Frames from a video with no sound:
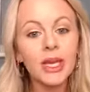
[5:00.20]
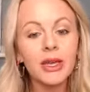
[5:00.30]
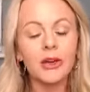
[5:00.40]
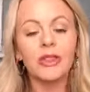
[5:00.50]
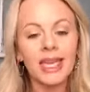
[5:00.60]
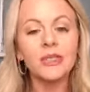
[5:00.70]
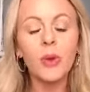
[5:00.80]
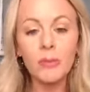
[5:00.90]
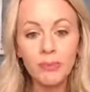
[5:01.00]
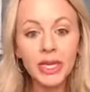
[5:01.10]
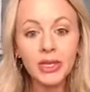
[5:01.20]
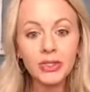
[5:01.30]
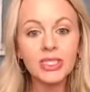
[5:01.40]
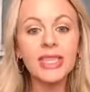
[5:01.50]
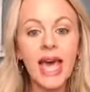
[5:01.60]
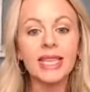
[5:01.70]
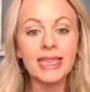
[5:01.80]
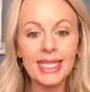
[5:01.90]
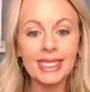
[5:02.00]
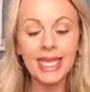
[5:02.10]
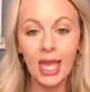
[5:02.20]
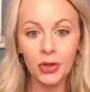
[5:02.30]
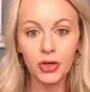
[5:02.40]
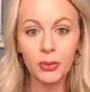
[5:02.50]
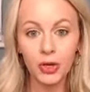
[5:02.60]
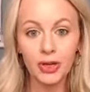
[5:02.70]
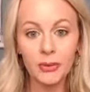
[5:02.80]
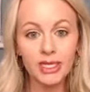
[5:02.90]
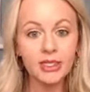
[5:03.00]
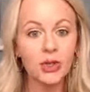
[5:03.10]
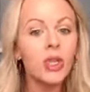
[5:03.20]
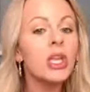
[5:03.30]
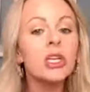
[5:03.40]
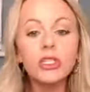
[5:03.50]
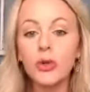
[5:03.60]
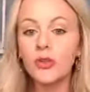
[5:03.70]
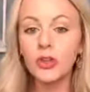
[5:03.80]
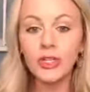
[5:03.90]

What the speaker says: or that's what builds that lean calorie burning muscle. So if you're